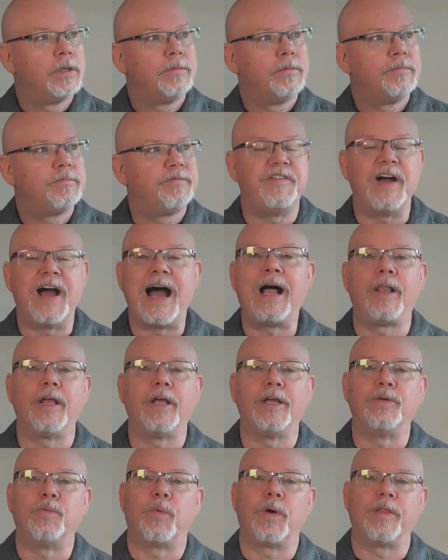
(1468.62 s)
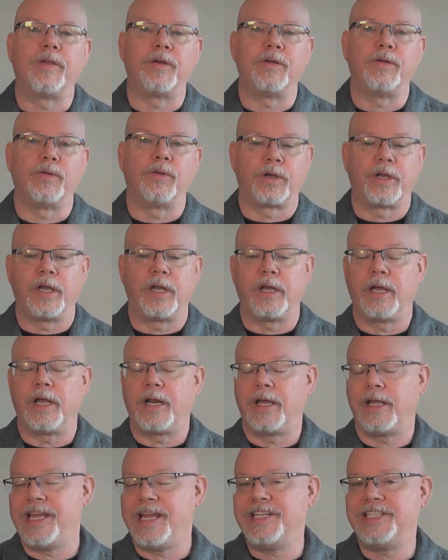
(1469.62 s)
valid whether you're looking
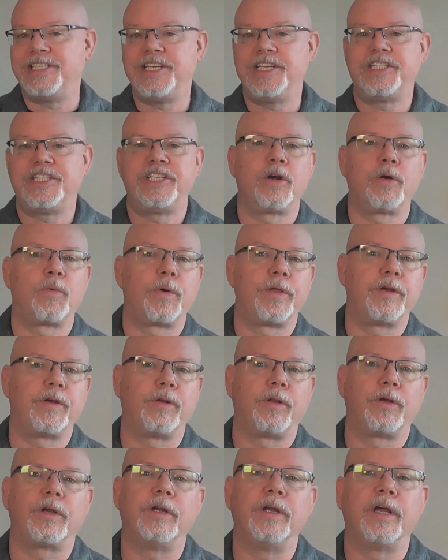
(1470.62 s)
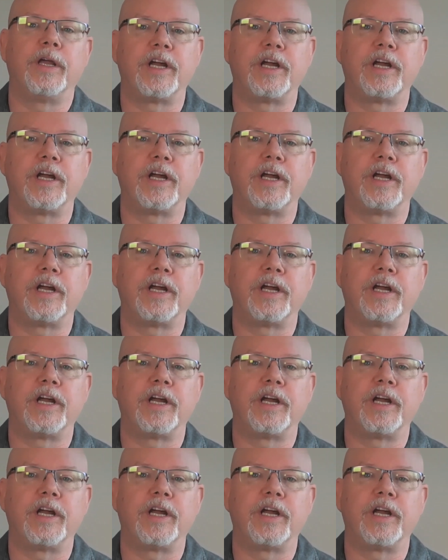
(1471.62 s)
at ECC or whether you're looking at